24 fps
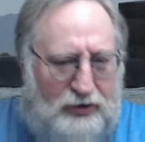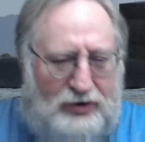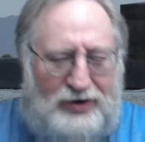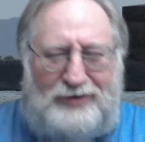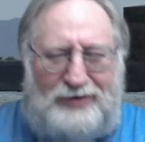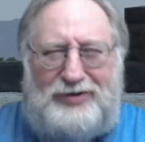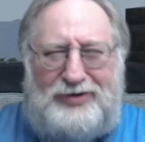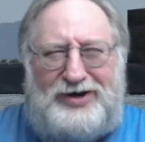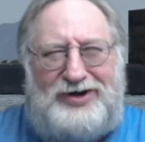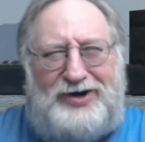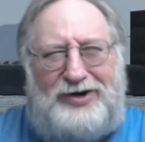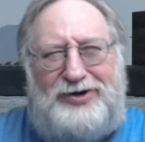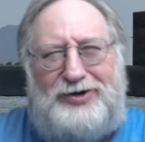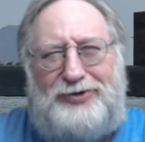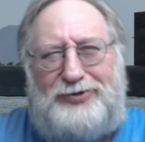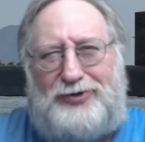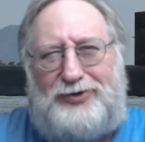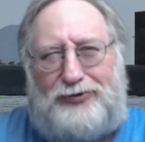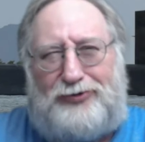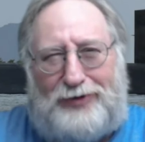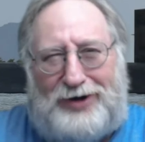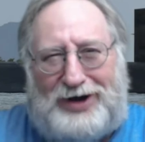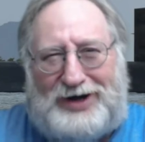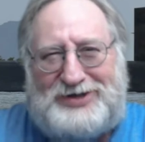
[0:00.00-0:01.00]
I'm like, are you
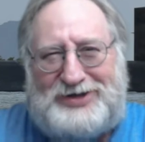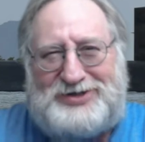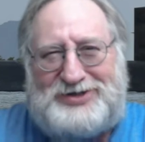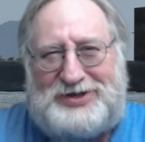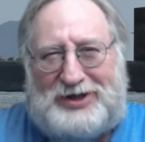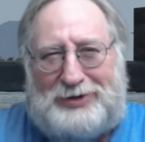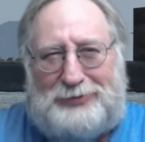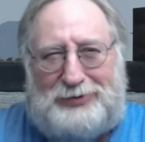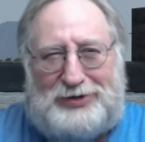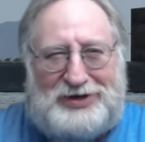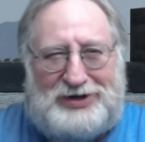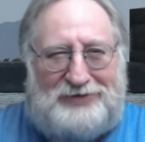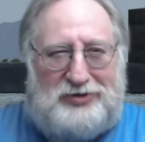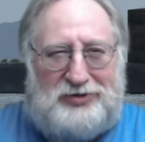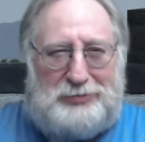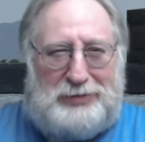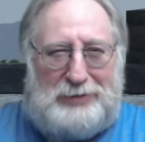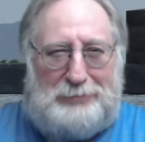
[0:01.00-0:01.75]
crazy? They would have given me